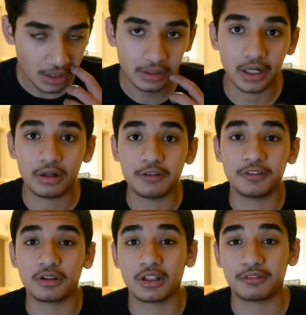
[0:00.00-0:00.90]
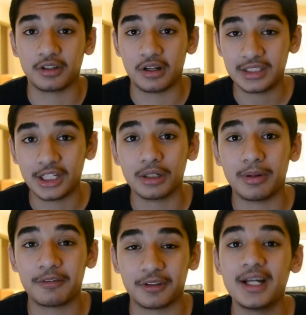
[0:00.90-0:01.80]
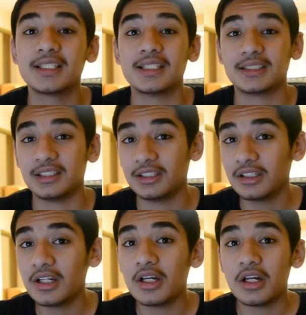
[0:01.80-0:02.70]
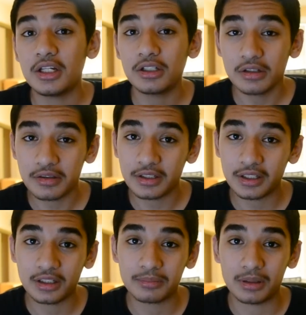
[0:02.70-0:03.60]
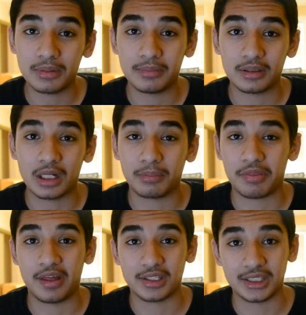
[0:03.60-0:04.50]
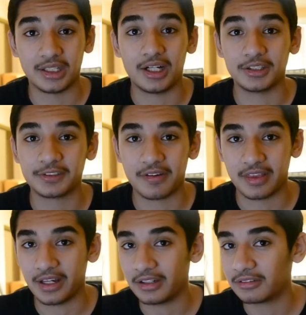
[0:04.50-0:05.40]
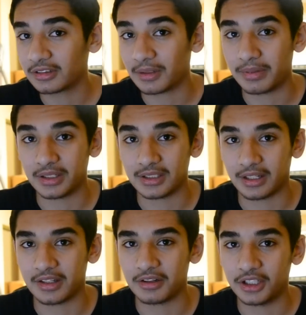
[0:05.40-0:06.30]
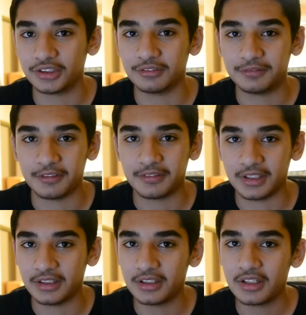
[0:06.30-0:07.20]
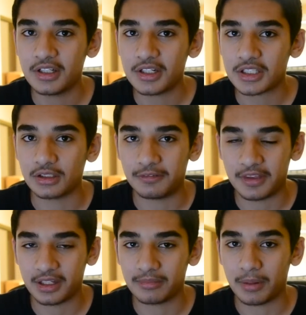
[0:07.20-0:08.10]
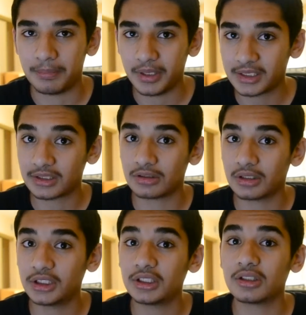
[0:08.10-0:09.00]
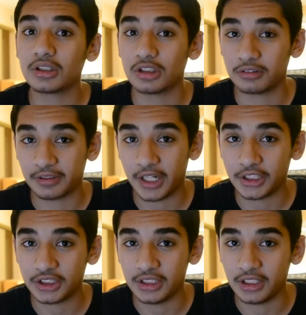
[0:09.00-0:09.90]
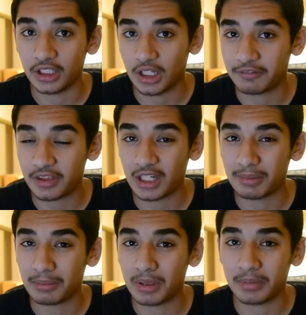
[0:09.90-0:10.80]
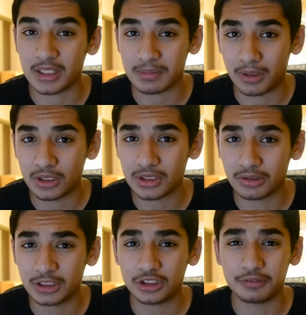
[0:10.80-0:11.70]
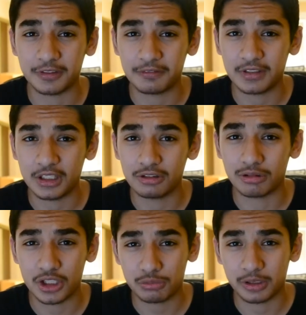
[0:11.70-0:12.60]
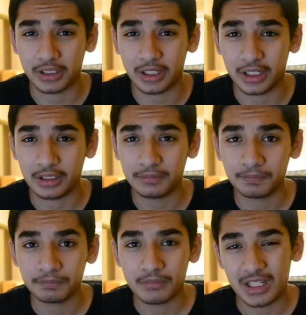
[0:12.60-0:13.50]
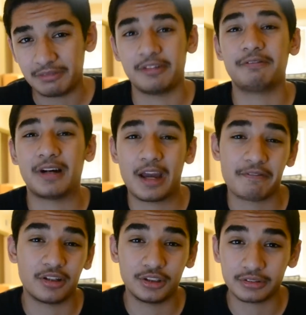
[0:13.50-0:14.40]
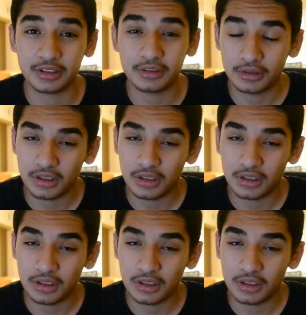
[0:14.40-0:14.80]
Now, if you're looking for a terabyte for S S D, you're thinking about maybe a couple thousand dollars for that compared to like the one hundred fifty. So if you're thinking about big storage, go for H D D. If you're thinking about maybe a small storage, two fifty, one twenty-eight, even five hundred.